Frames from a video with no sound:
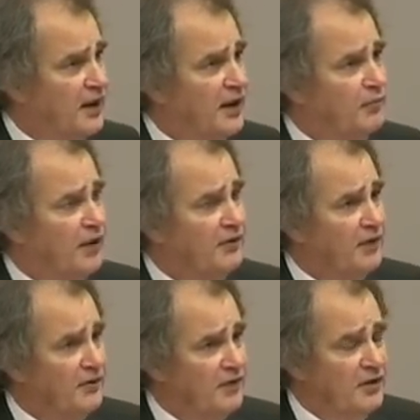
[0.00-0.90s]
Um, I,
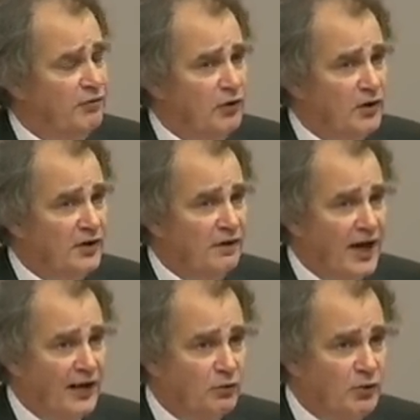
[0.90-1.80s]
I think if you look at
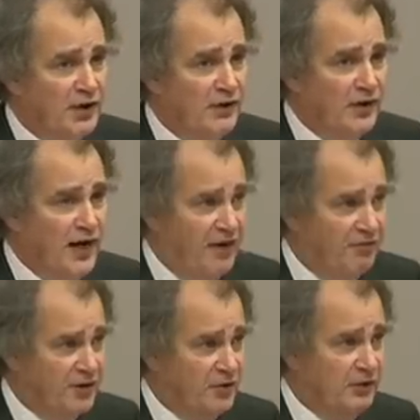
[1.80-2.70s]
that within the
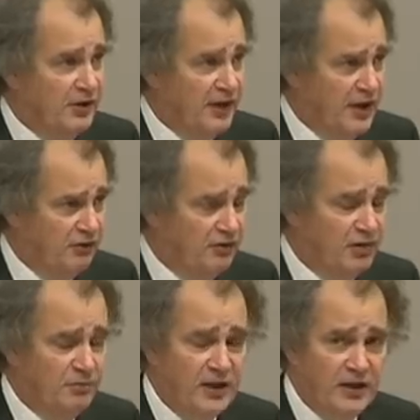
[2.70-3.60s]
HEFCE, within the H
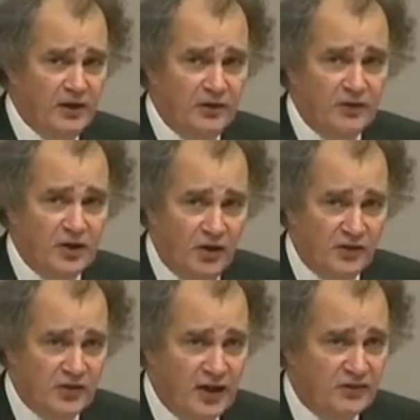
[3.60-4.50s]
E England
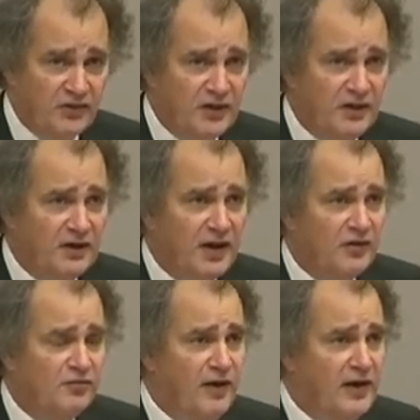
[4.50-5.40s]
context,
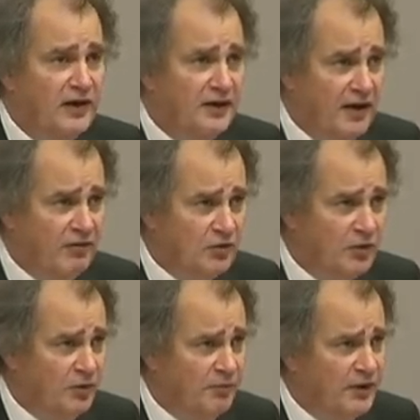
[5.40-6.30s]
that's fairly
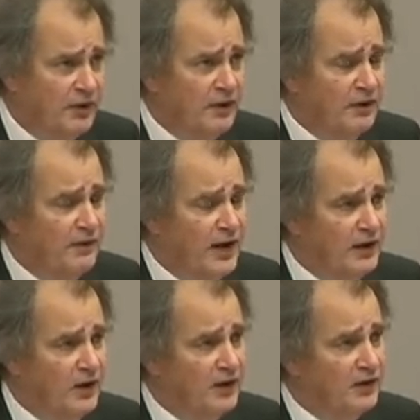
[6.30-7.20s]
inevitable.
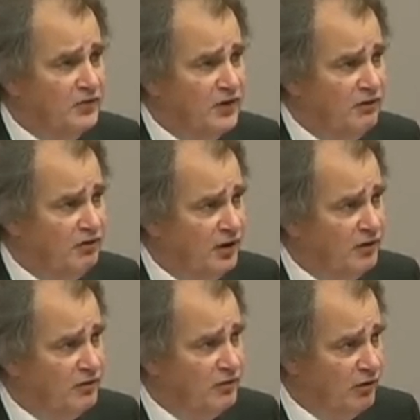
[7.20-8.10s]
Their learning and
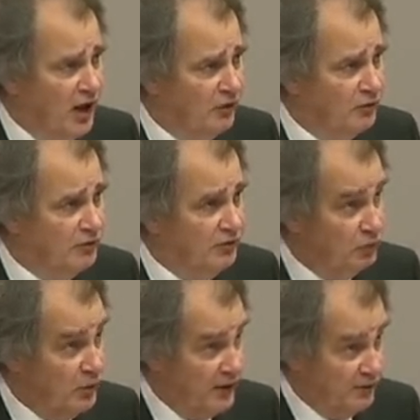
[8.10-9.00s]
teaching grant, which
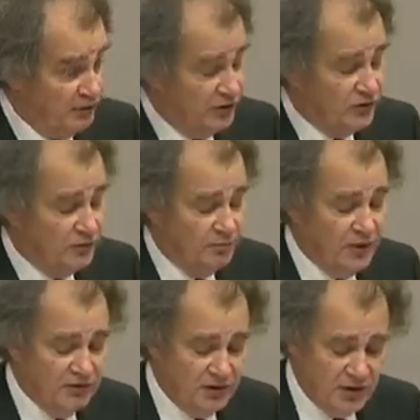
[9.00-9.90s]
is where the J I S C
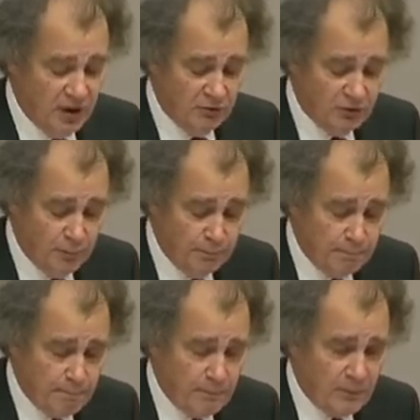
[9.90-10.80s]
budget comes from,
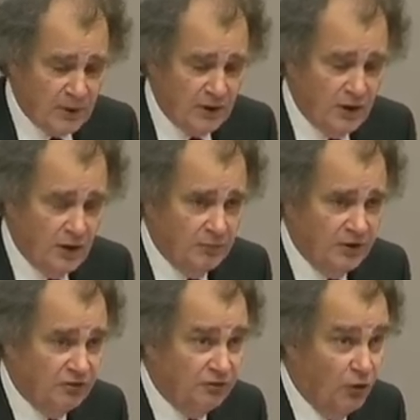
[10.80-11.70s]

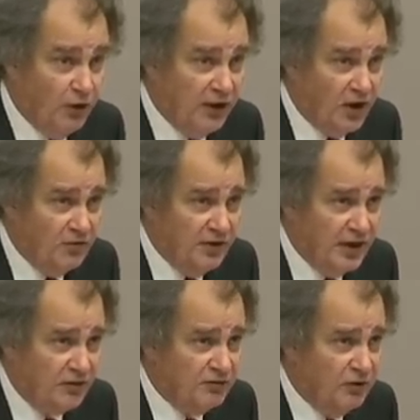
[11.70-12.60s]
um, is falling over the
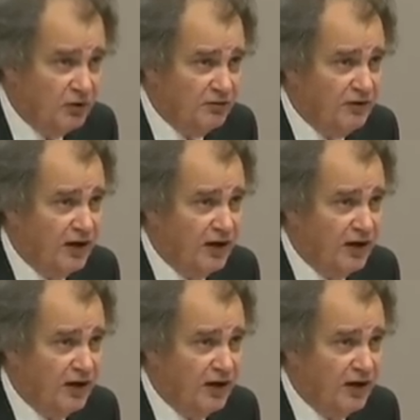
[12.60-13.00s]
next four or